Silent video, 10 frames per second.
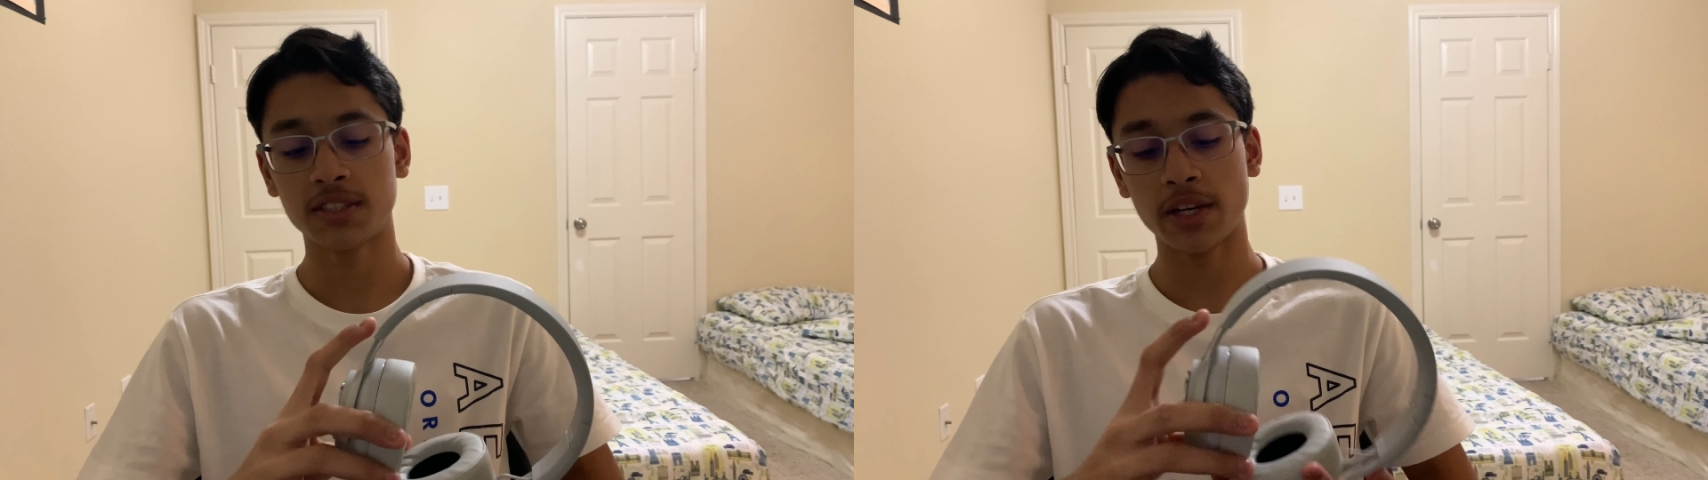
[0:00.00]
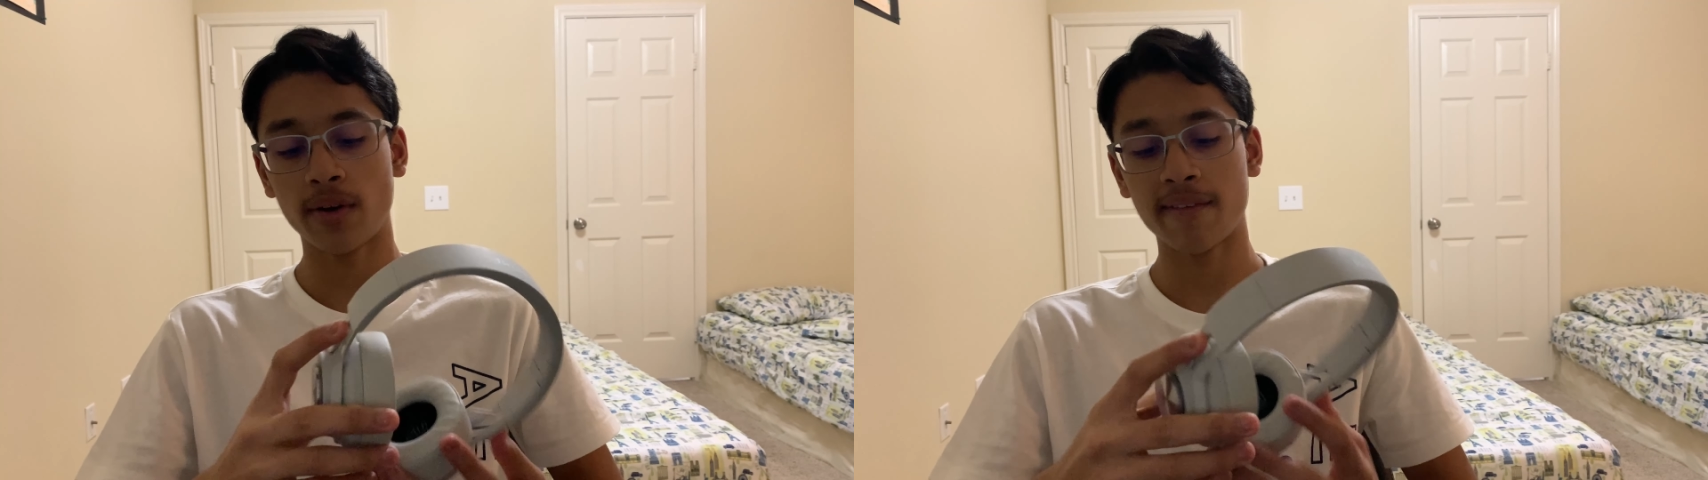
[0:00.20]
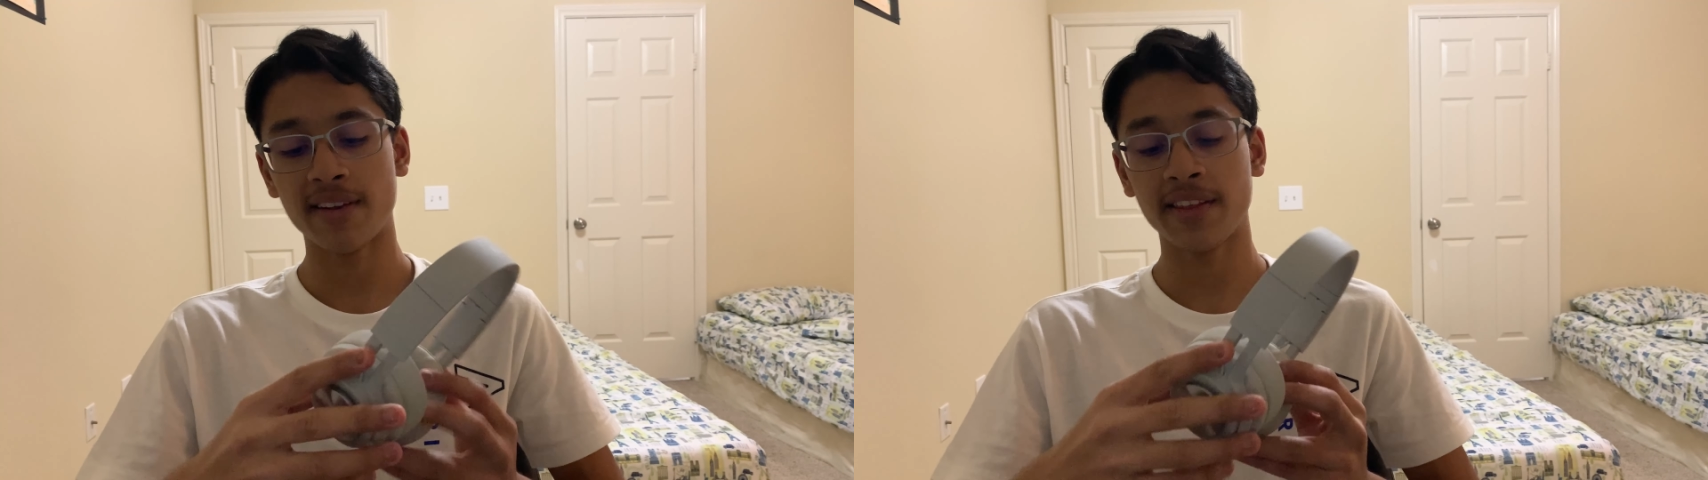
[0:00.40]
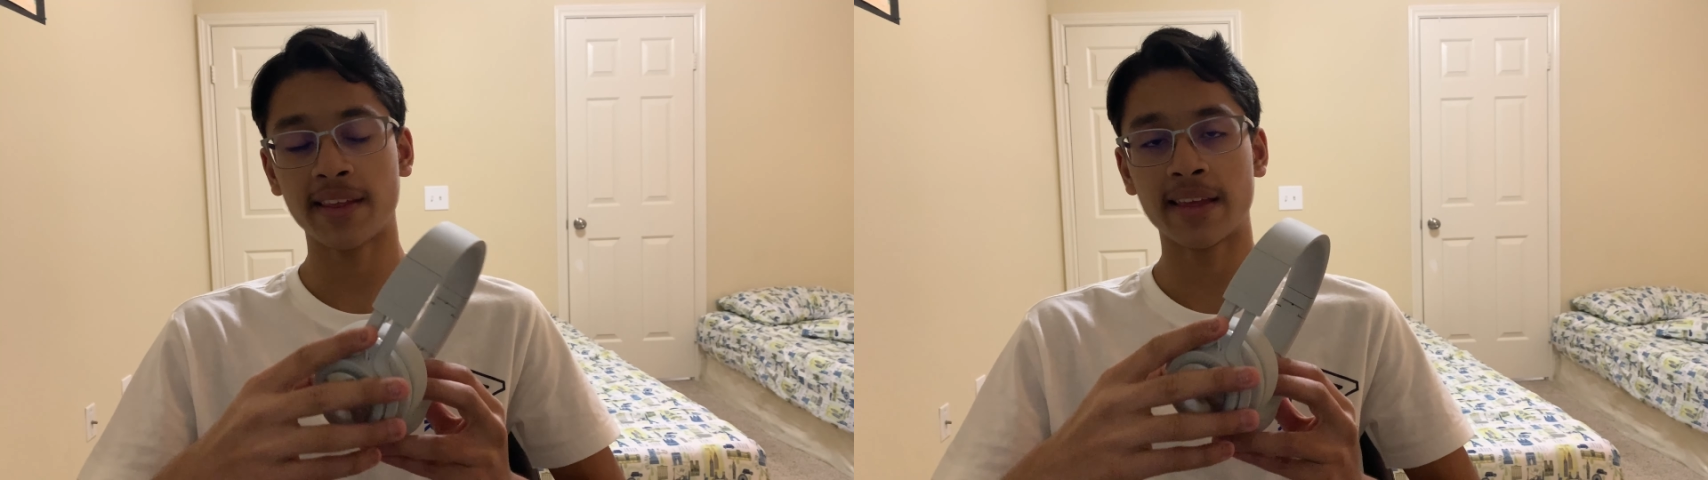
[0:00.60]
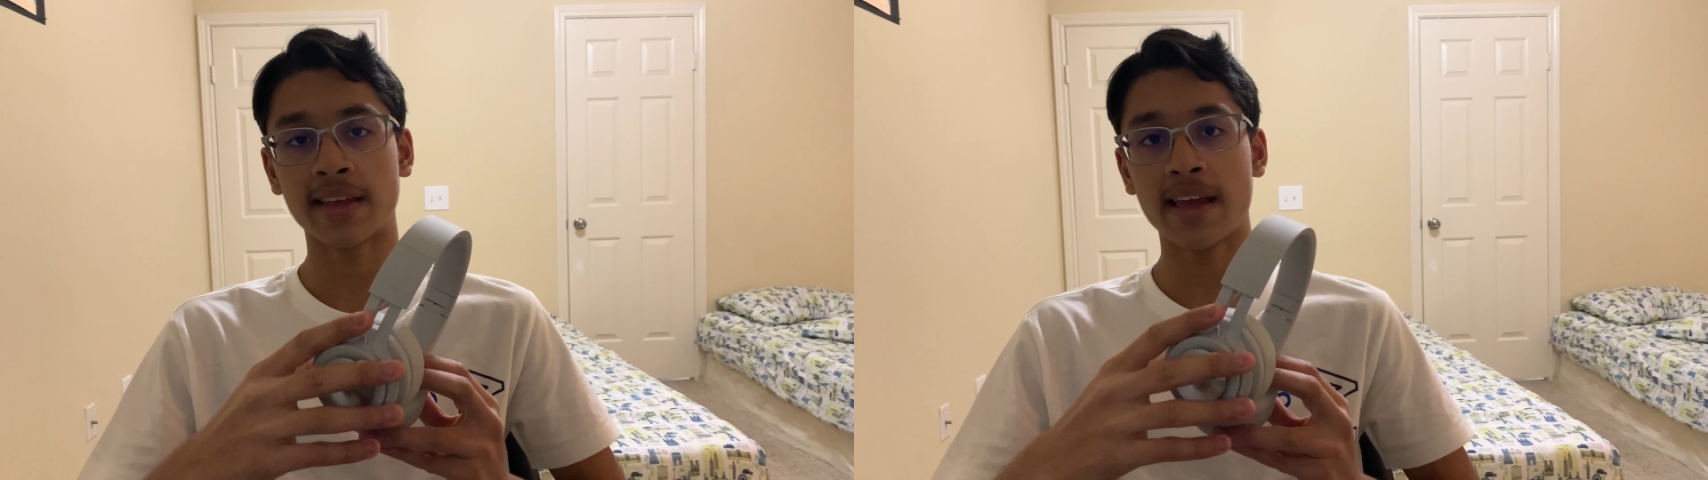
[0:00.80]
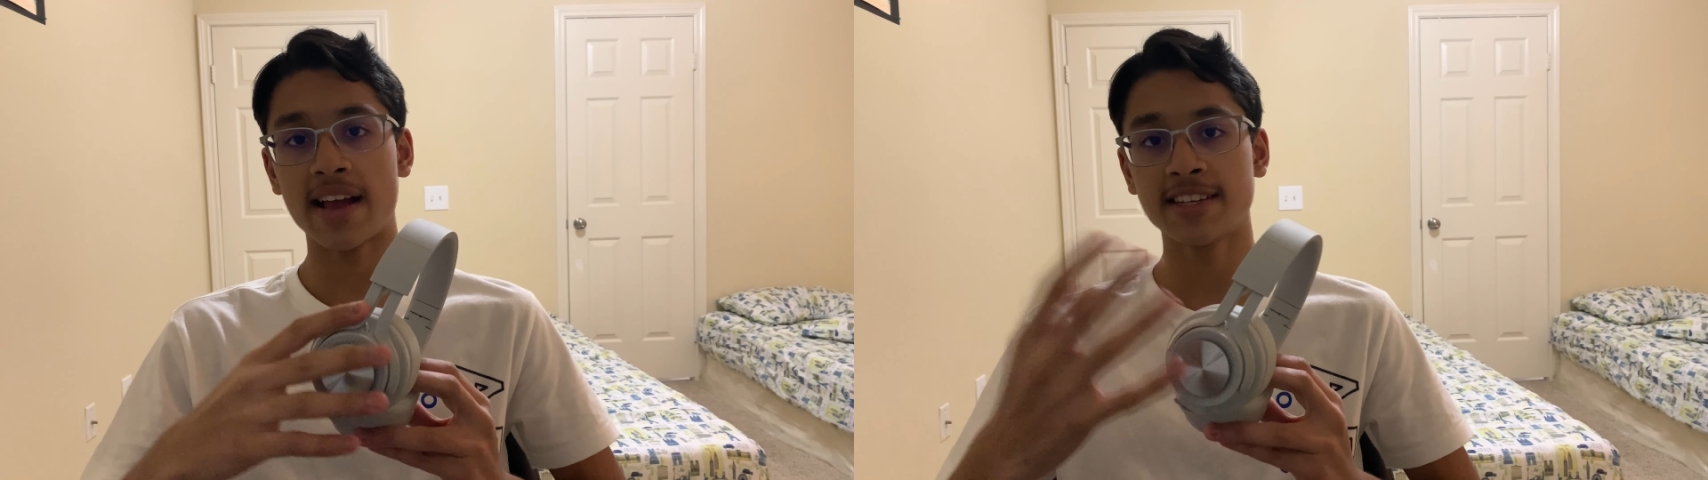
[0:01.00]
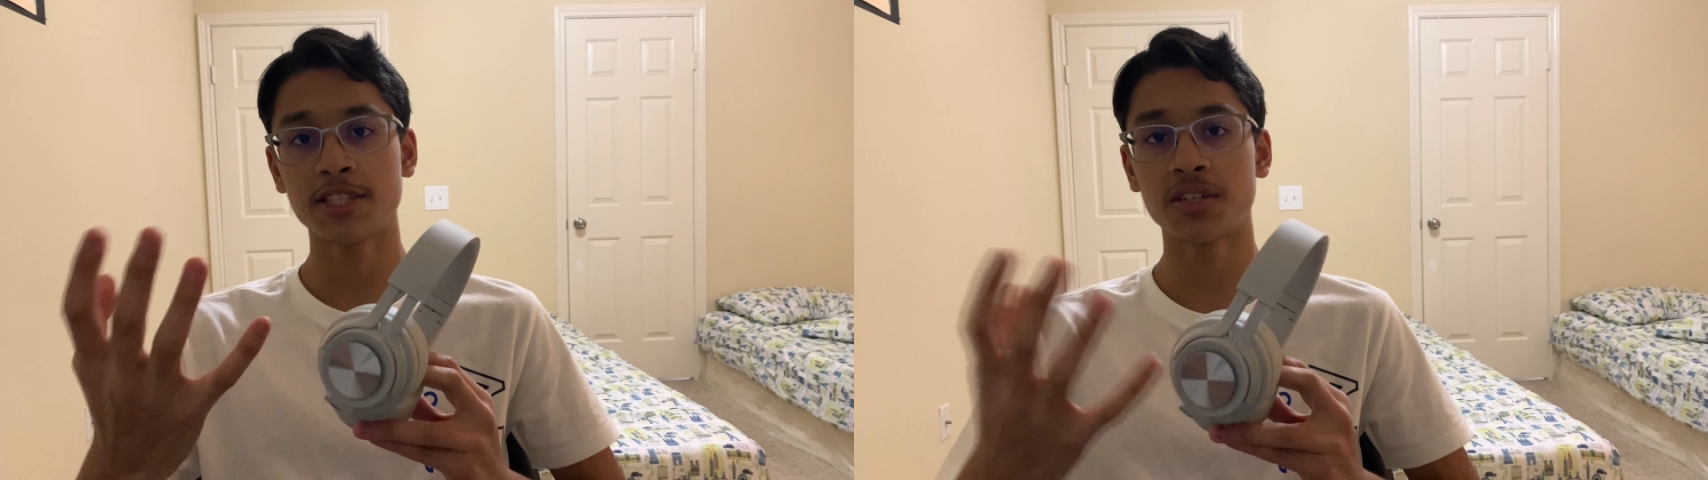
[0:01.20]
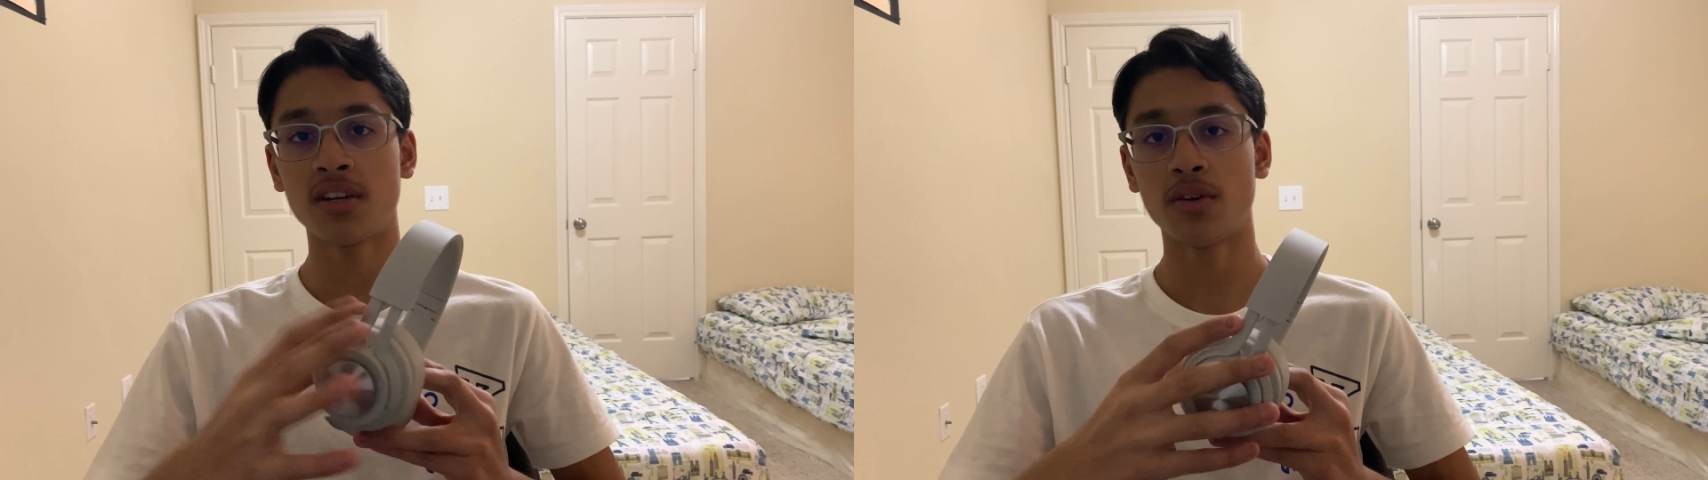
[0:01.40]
They don't have anything extra